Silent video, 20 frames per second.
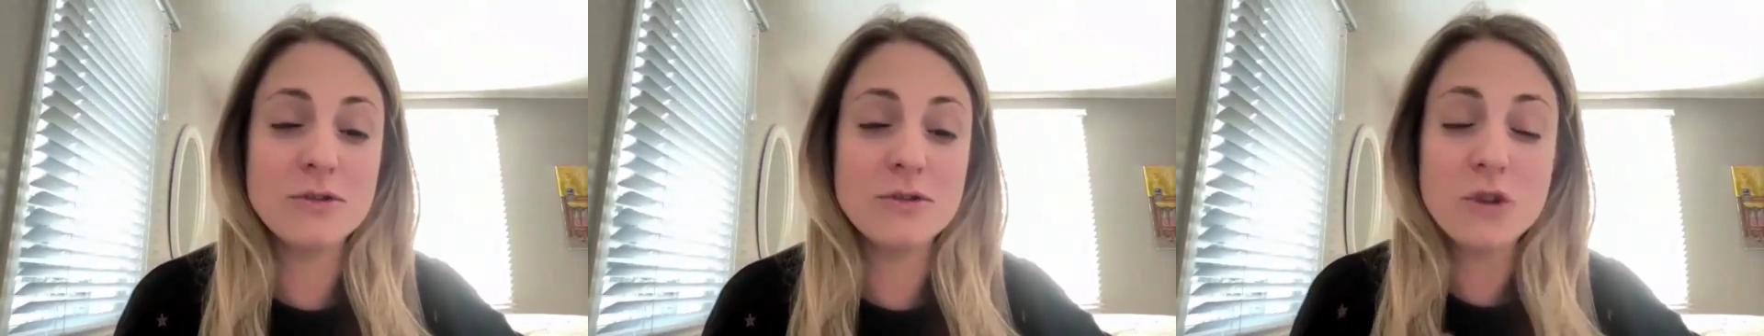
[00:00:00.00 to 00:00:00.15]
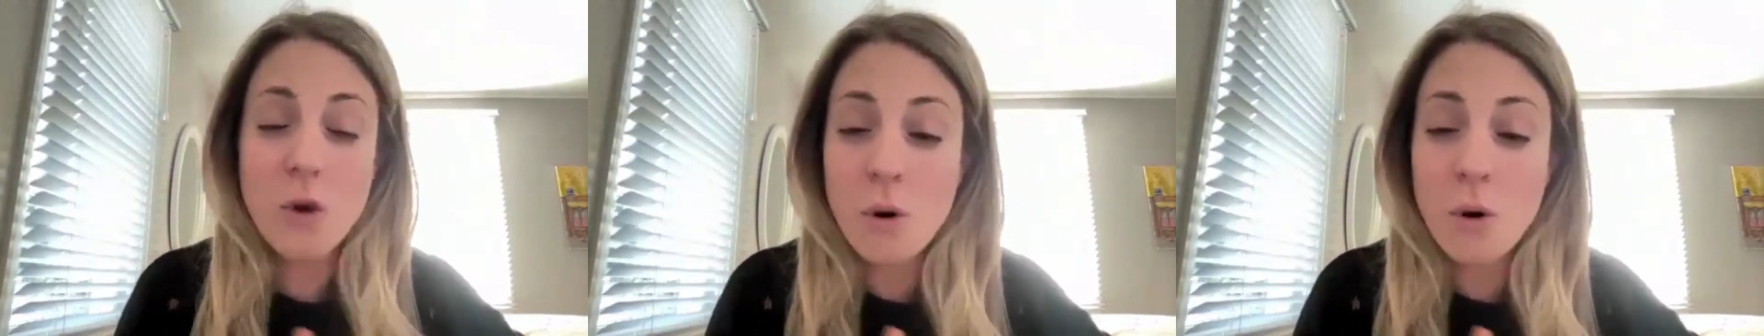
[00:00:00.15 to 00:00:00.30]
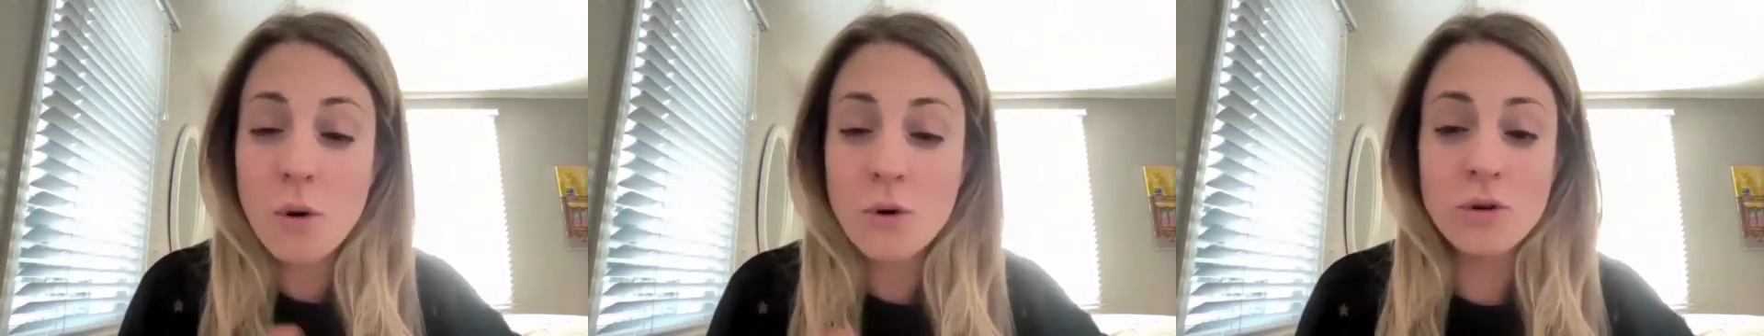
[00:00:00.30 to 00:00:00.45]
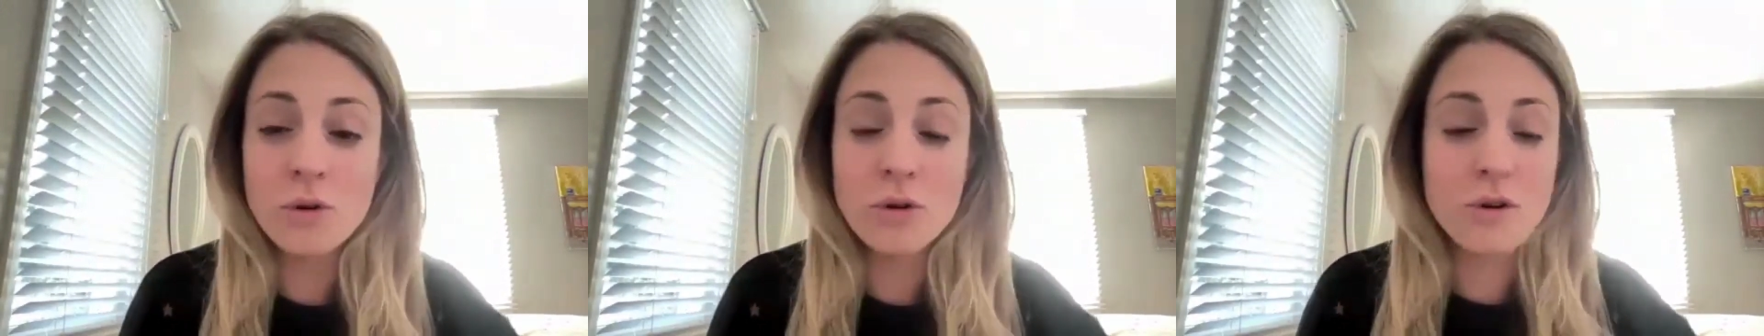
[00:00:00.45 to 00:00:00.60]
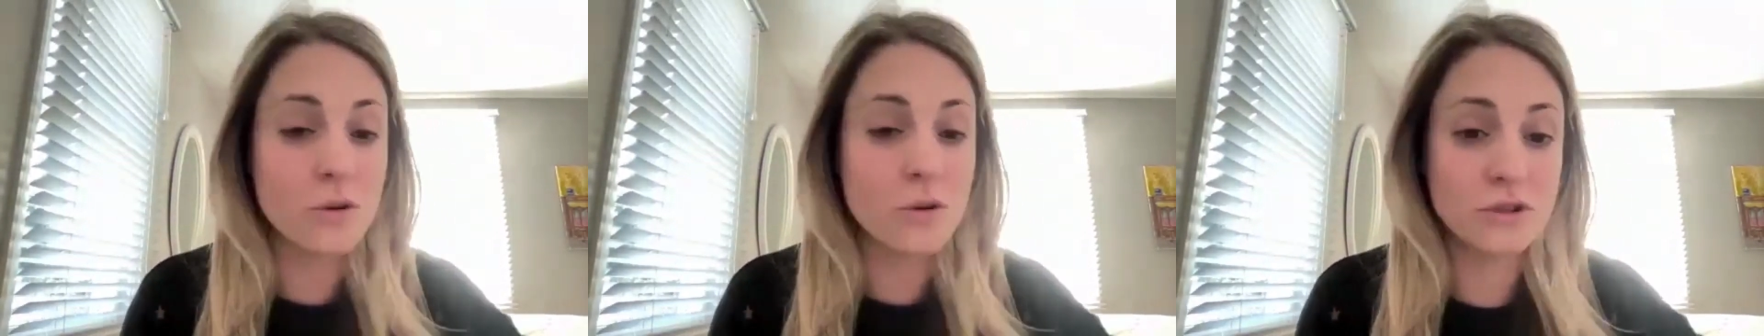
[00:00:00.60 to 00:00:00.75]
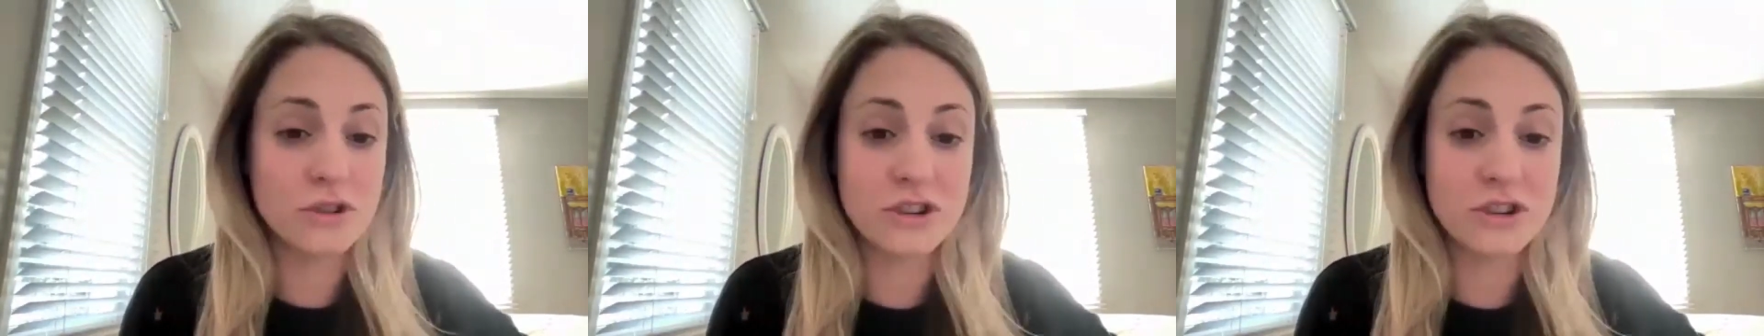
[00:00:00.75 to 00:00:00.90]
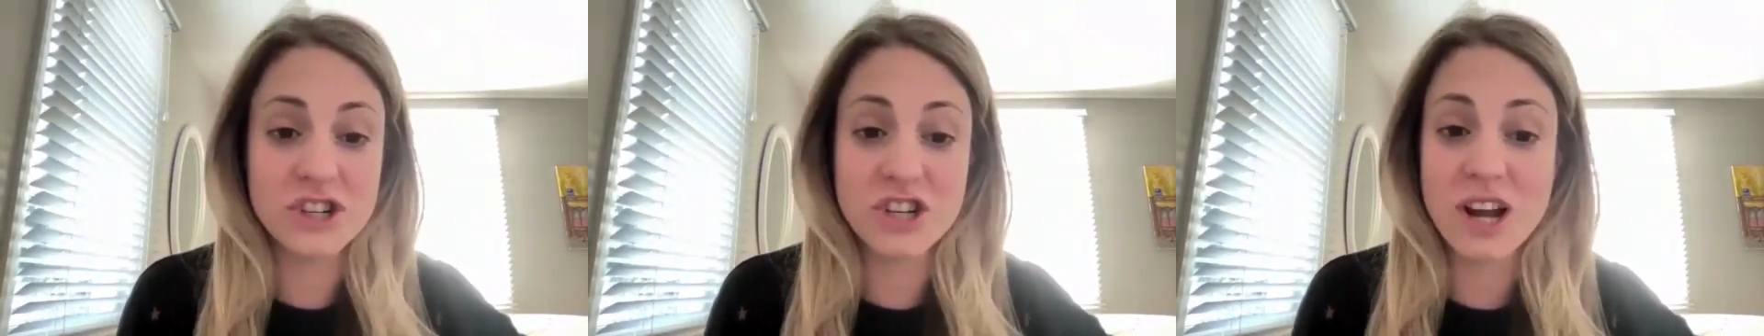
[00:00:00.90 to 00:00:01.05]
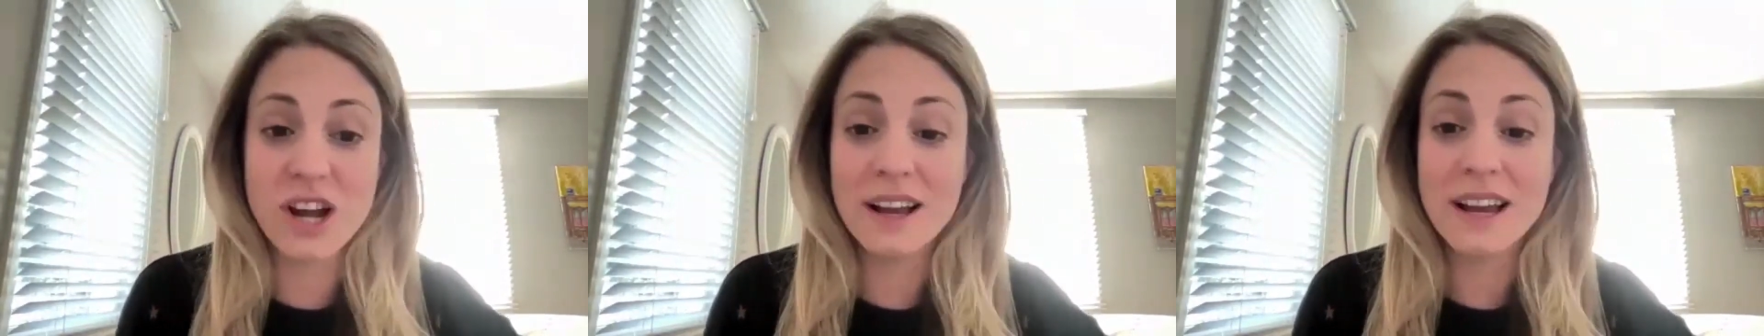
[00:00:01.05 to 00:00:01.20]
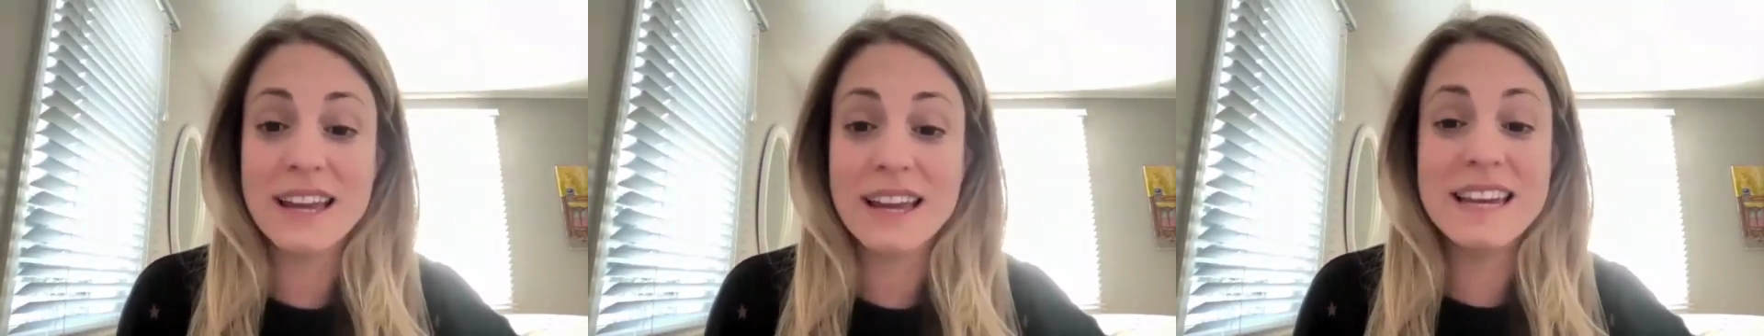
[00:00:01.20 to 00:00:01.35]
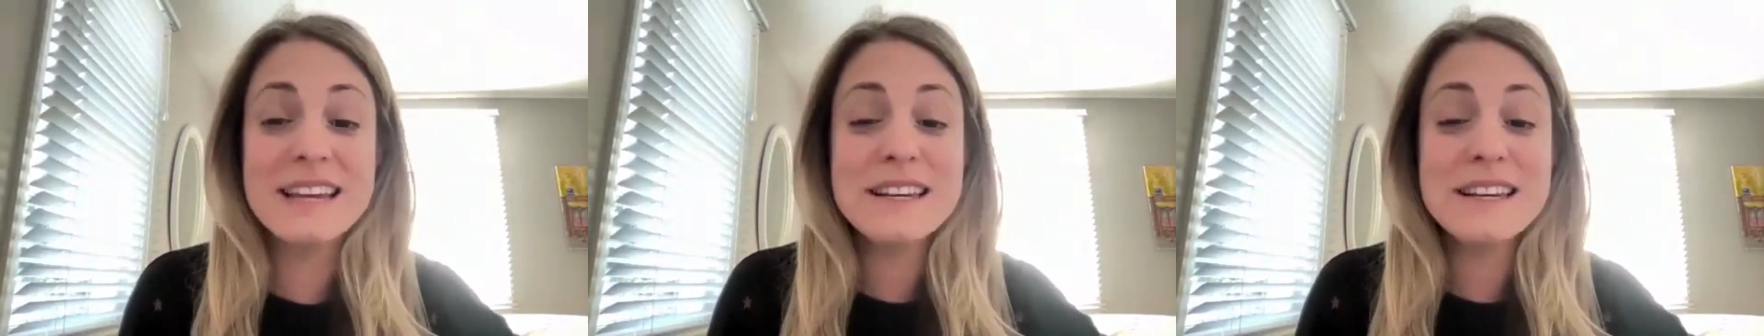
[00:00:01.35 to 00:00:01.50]
Total yeah. culture shock.
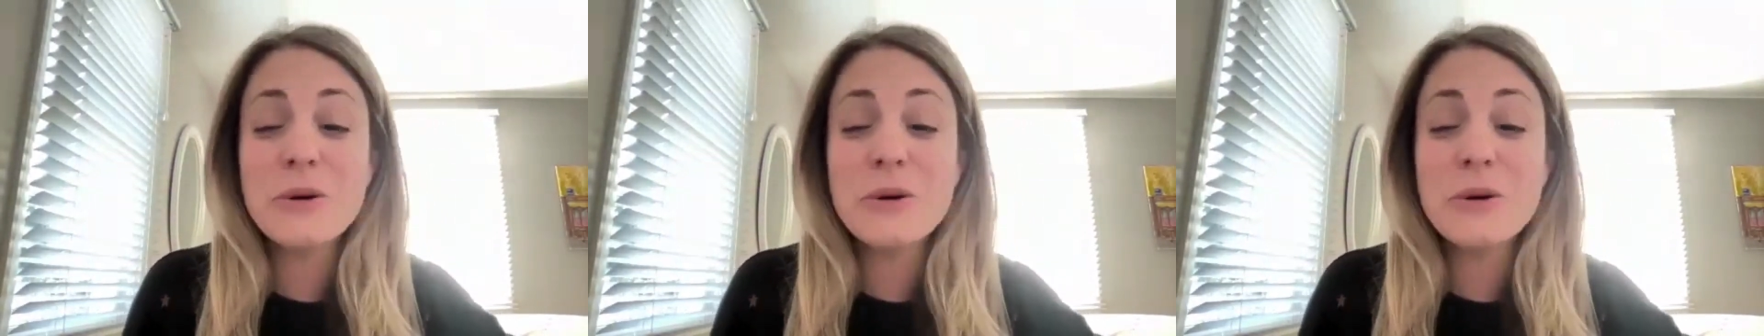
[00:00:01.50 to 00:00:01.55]
He